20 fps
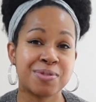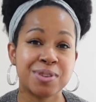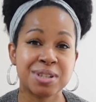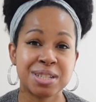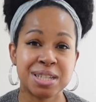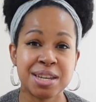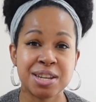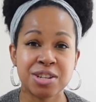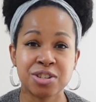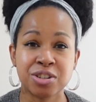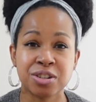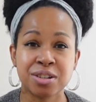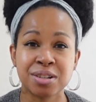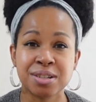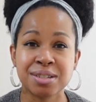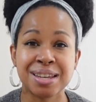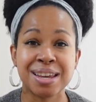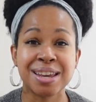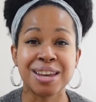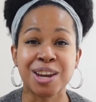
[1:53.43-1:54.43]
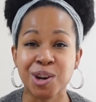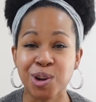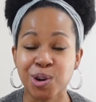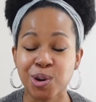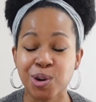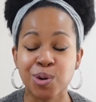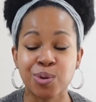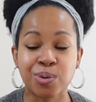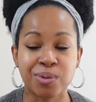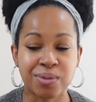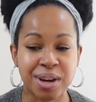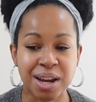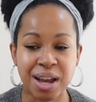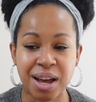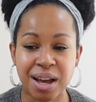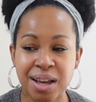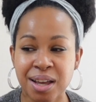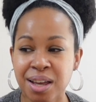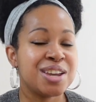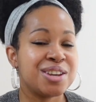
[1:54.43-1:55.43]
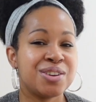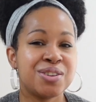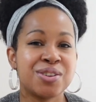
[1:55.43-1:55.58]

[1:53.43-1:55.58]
for teachers in Korea.